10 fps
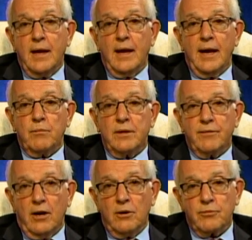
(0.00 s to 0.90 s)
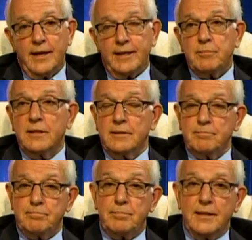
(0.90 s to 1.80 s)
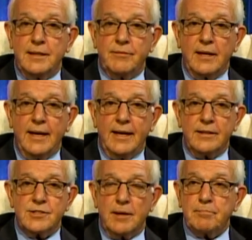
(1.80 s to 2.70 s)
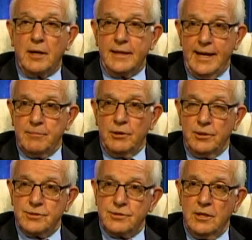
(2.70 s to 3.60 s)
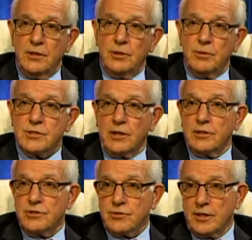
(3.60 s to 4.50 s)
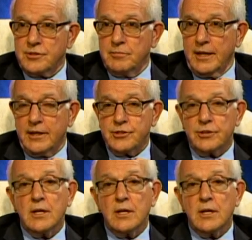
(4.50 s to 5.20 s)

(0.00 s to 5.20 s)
And we've already been given a heads up by Nab Holtz, who is our construction manager.